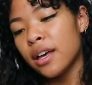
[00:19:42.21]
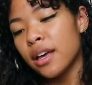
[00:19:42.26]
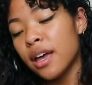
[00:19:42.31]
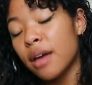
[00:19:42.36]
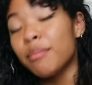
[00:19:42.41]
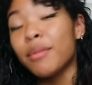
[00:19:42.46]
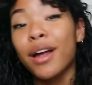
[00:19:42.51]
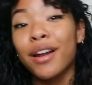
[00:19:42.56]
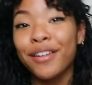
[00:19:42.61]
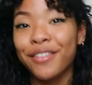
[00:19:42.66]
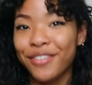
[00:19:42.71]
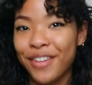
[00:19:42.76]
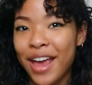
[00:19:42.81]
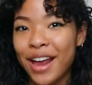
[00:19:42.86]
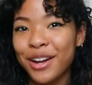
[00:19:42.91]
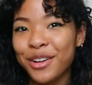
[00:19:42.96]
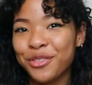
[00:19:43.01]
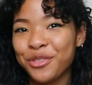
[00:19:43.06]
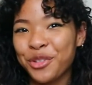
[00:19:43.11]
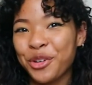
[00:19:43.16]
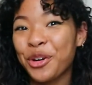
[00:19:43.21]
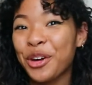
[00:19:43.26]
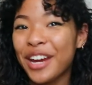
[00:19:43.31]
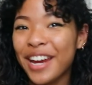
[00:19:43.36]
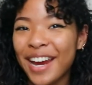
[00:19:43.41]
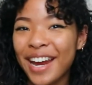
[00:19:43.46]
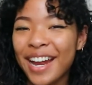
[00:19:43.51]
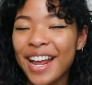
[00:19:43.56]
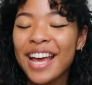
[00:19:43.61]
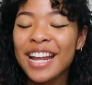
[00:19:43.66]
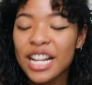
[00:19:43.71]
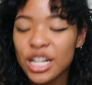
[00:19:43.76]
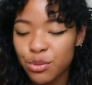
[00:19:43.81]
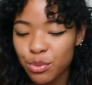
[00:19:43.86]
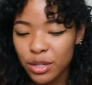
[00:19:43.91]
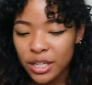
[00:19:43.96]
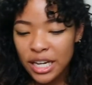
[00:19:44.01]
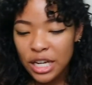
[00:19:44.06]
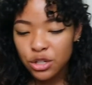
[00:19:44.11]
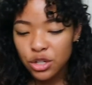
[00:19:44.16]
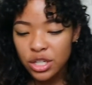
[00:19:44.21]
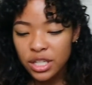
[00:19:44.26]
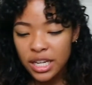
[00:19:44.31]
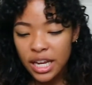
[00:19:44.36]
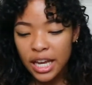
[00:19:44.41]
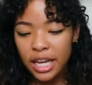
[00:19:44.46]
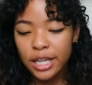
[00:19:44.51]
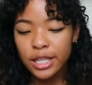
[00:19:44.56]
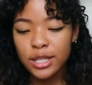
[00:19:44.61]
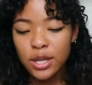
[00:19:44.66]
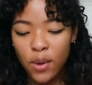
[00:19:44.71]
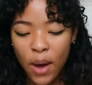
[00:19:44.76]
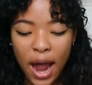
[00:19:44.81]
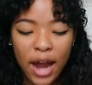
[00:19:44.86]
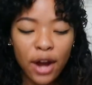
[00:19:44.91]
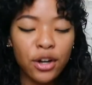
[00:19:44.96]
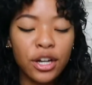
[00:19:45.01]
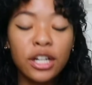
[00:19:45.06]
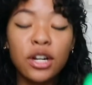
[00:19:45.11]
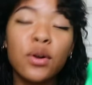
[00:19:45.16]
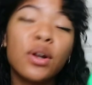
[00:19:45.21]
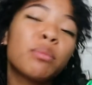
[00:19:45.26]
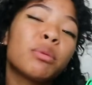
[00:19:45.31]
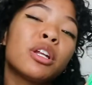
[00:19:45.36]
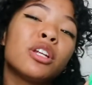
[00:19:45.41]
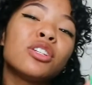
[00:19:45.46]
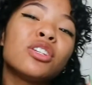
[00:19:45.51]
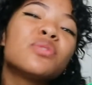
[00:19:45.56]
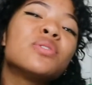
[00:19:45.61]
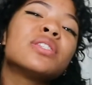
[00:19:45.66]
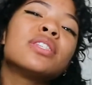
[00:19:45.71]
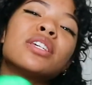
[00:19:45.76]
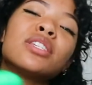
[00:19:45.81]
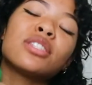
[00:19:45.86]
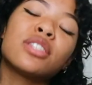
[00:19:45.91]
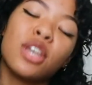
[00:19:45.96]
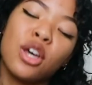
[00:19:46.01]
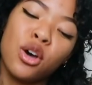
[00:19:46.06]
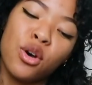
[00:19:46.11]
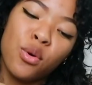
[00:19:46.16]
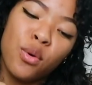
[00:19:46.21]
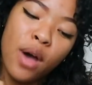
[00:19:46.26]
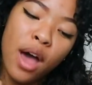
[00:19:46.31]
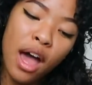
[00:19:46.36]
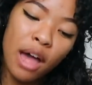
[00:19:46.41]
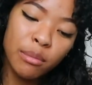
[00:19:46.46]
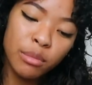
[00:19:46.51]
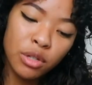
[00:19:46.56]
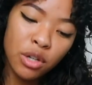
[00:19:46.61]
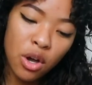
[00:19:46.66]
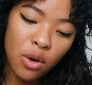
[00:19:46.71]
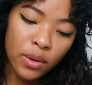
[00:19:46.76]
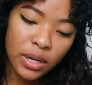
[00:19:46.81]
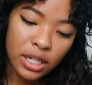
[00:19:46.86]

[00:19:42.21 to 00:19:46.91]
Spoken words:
am not a fan of green, and it's really interesting. So I already know what I'm going to do with this though. I think